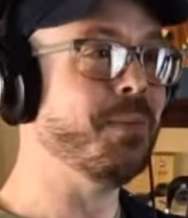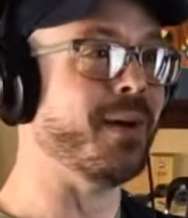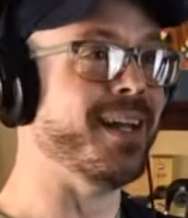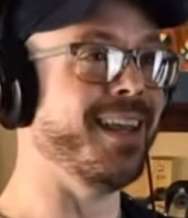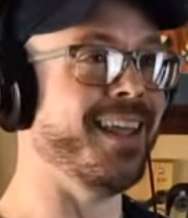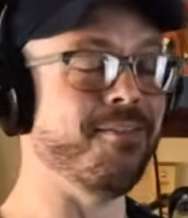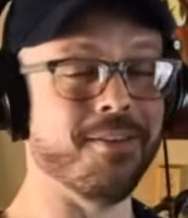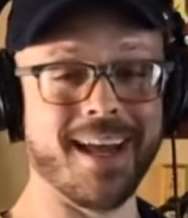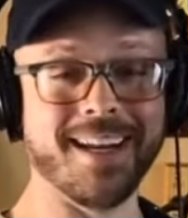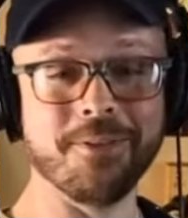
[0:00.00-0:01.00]
But if
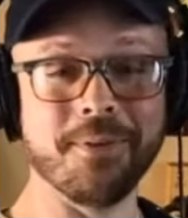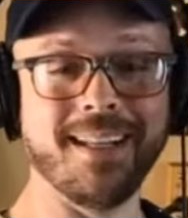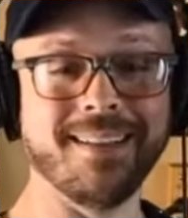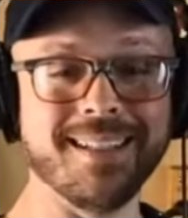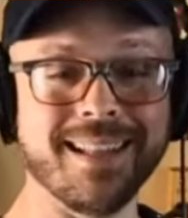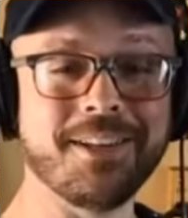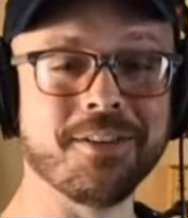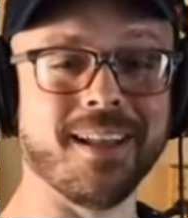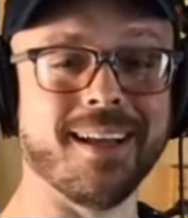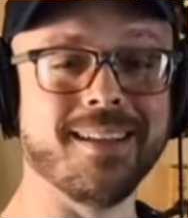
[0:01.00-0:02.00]
you're not into reading these
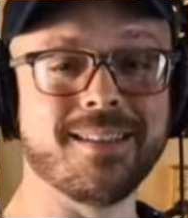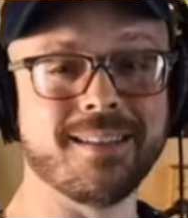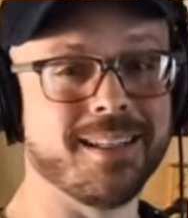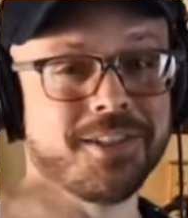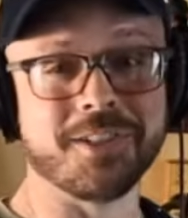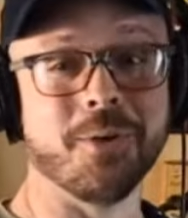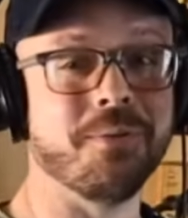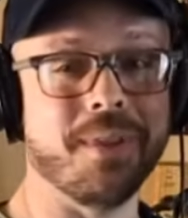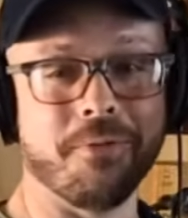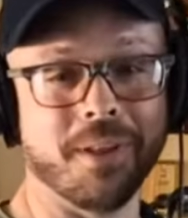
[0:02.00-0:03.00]
ledger lines, let's just
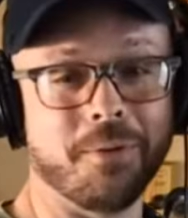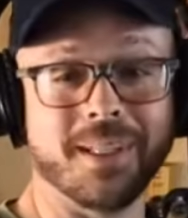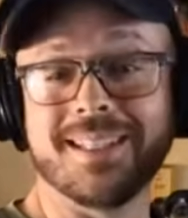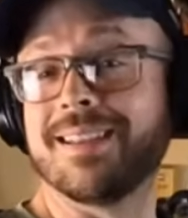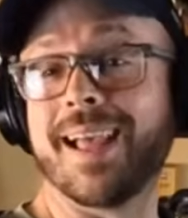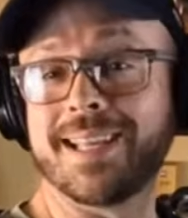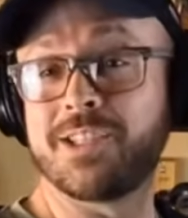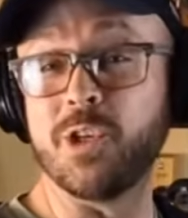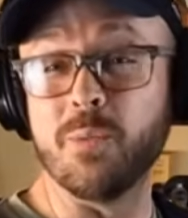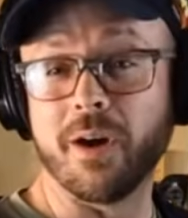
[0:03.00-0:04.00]
go through that really quick. These are the
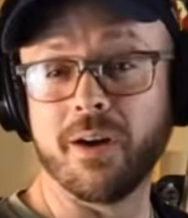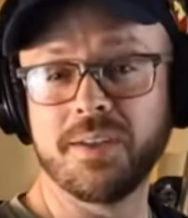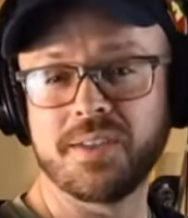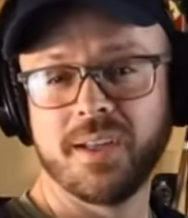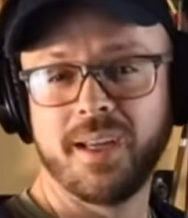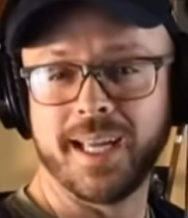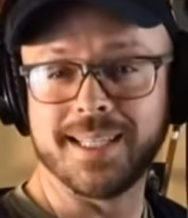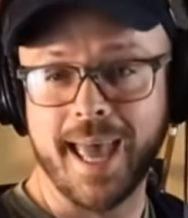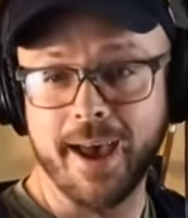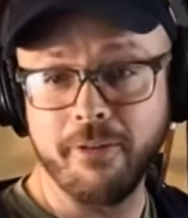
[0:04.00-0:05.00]
last two bars.
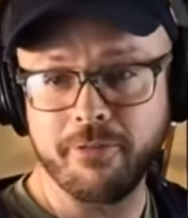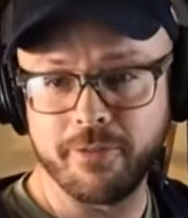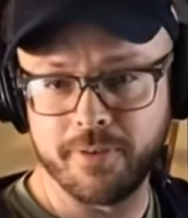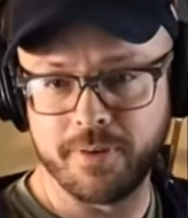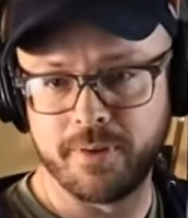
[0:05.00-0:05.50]
It's F,